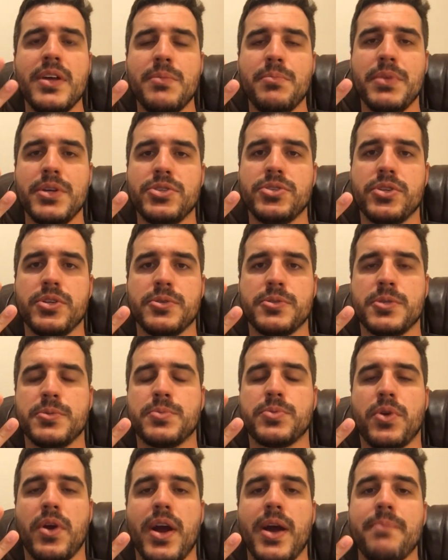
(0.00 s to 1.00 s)
Be sure to
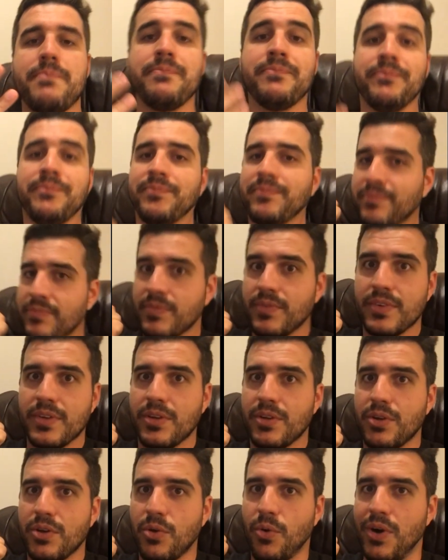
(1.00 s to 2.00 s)
subscribe.
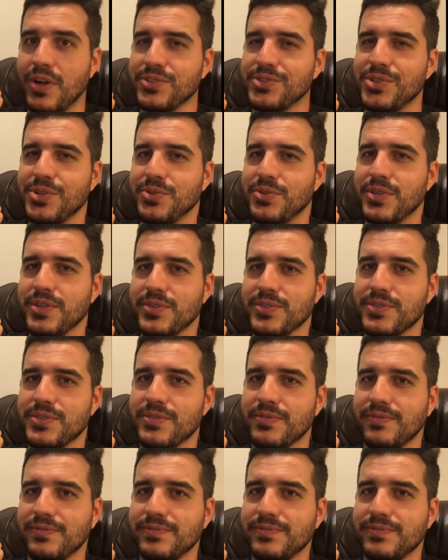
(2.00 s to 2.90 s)
Kwanzaa, dudes.